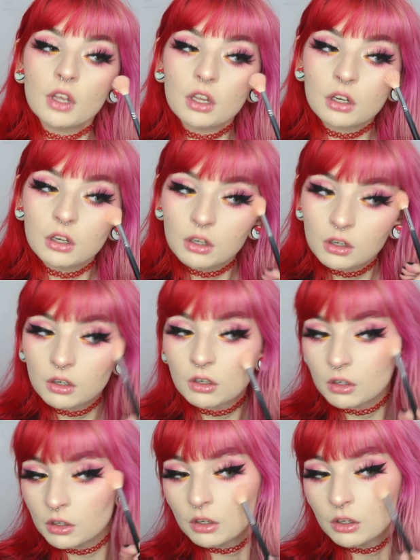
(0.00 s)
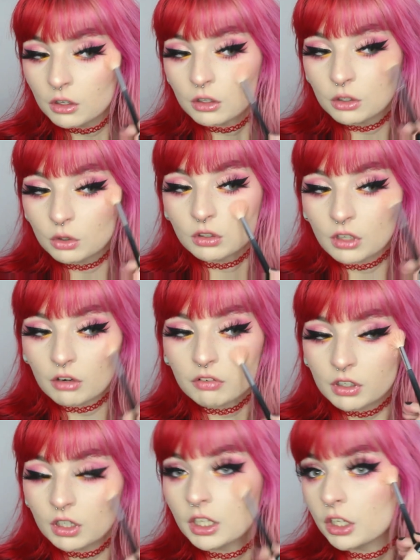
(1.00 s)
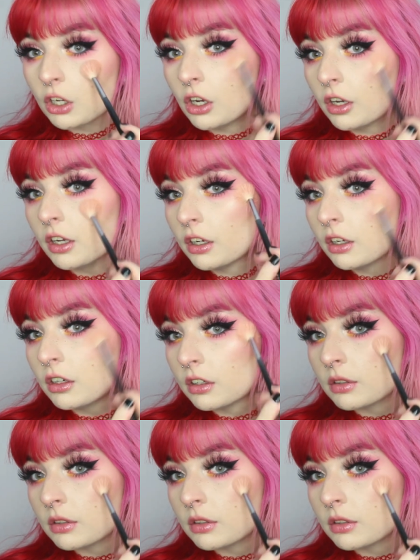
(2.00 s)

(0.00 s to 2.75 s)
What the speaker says: it, you definitely could